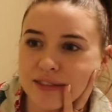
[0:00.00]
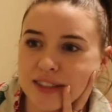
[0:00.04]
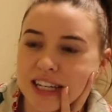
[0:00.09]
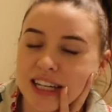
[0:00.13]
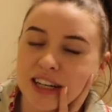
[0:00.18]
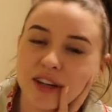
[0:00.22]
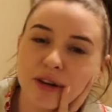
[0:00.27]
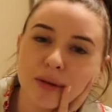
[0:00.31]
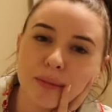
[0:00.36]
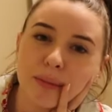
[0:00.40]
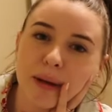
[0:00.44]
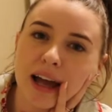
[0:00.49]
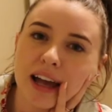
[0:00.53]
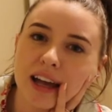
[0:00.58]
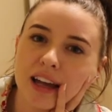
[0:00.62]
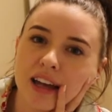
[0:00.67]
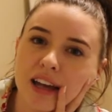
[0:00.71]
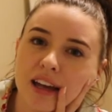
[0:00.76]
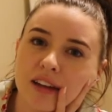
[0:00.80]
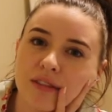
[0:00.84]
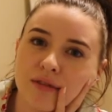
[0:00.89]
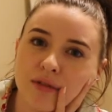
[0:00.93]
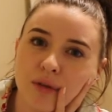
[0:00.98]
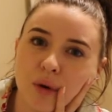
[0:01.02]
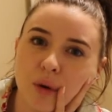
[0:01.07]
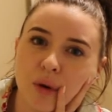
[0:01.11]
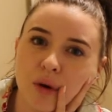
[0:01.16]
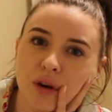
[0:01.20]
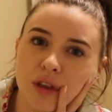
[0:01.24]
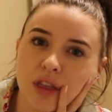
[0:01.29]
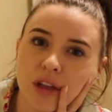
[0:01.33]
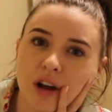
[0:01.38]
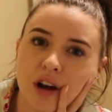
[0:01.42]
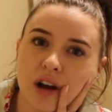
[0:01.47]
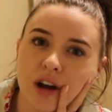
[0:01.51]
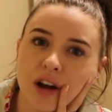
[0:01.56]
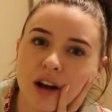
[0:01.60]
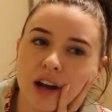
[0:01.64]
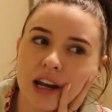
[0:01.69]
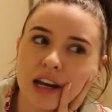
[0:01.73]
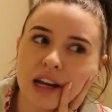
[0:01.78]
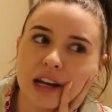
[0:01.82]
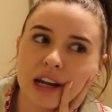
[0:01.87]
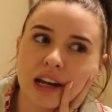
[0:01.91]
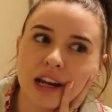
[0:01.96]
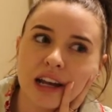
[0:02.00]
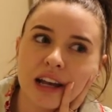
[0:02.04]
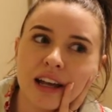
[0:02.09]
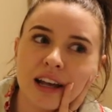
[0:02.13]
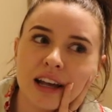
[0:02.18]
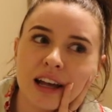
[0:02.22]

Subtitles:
teeter back and forth on